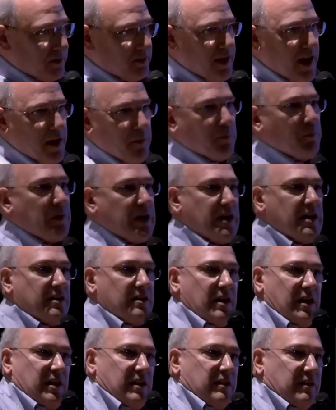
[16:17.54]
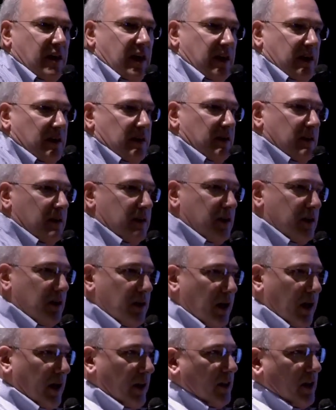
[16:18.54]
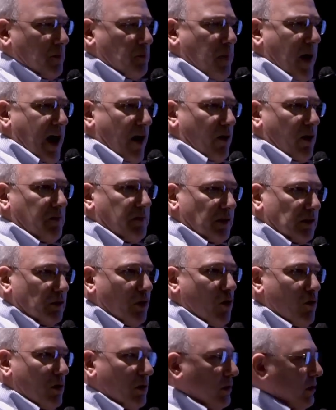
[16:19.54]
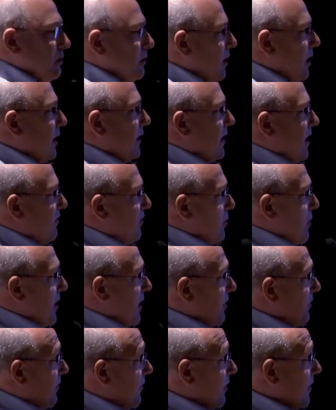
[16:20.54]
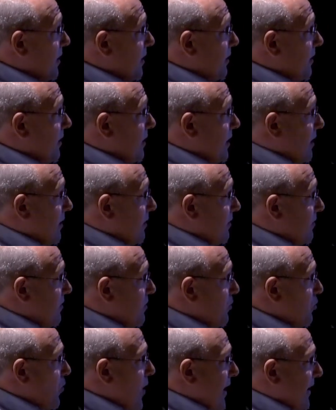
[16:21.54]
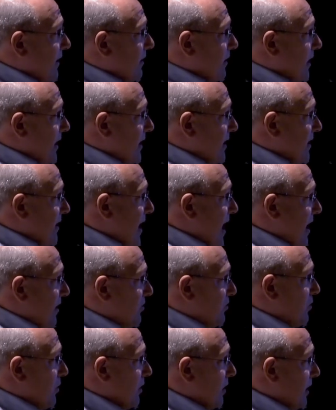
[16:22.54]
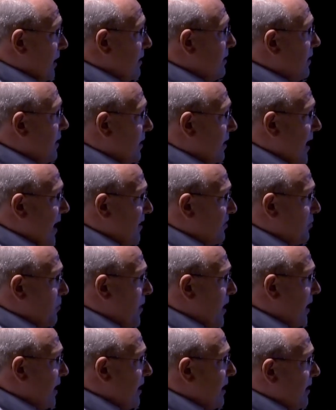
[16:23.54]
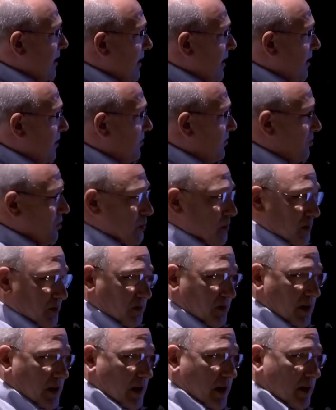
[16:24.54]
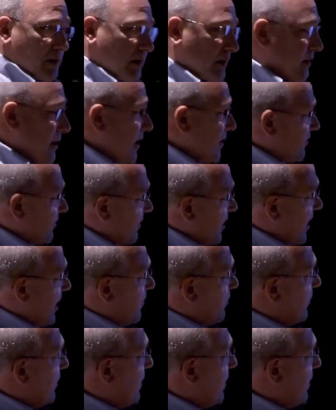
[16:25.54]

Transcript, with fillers: does that mean, that, that uh, the power of the local uh, government is, uh, to regulate gas drilling, gas mining is superseded? Next slide,